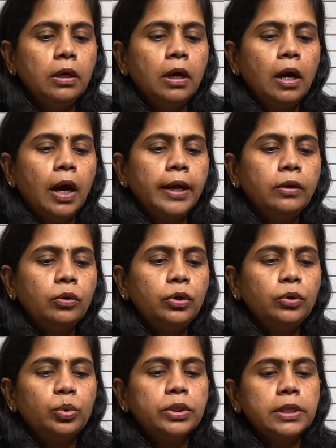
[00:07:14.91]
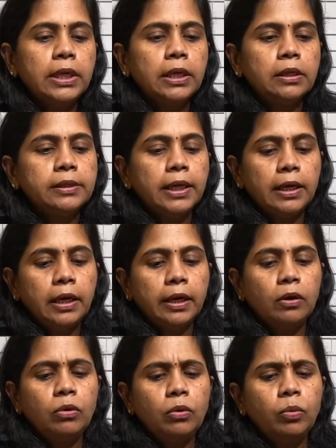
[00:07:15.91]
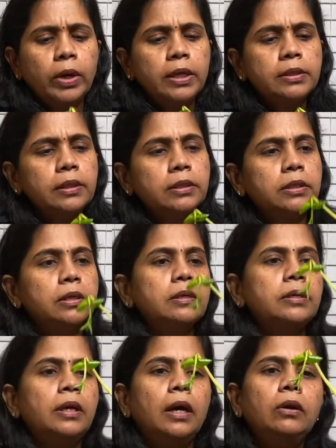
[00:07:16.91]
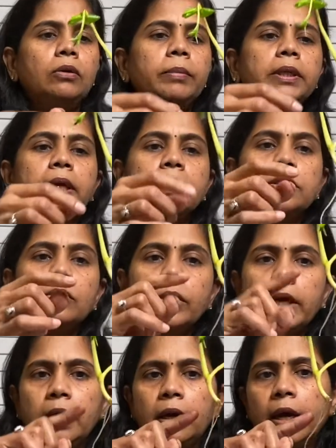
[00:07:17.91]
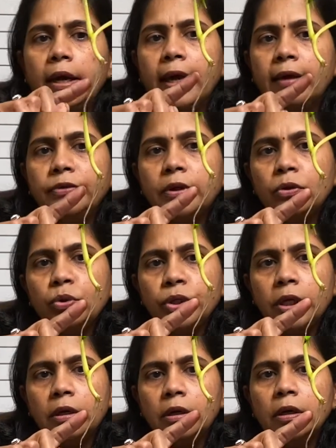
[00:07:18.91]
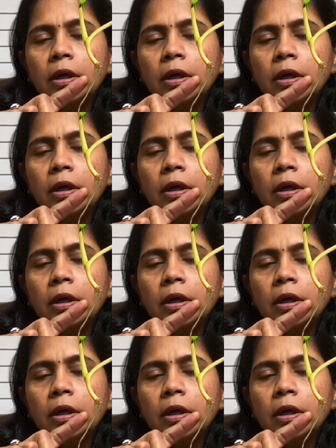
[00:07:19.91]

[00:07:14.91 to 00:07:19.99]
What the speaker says: I know you would say like, oh, why is this turned yellow? But that's okay. I have the root here.